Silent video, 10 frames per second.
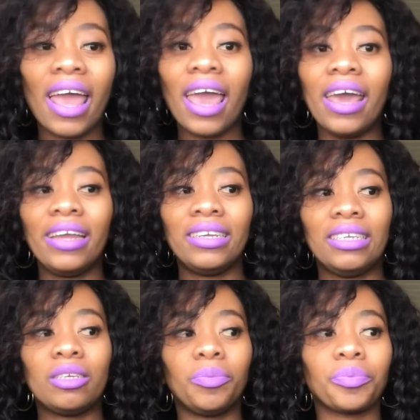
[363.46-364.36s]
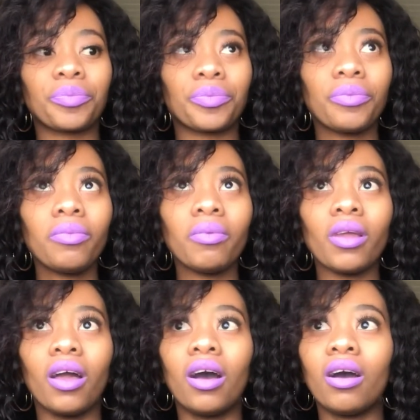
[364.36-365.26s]
and
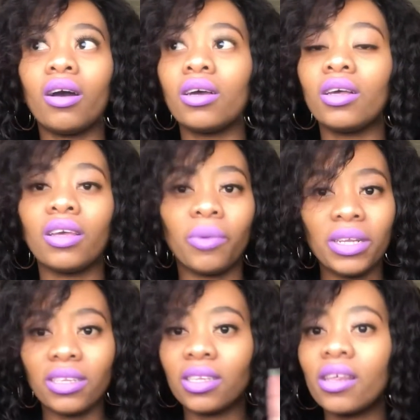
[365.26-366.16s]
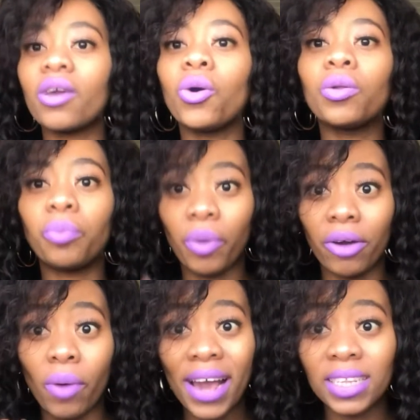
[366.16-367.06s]
what is this thing called
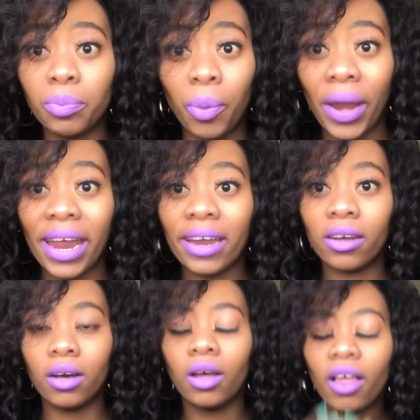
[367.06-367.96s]
rice bread.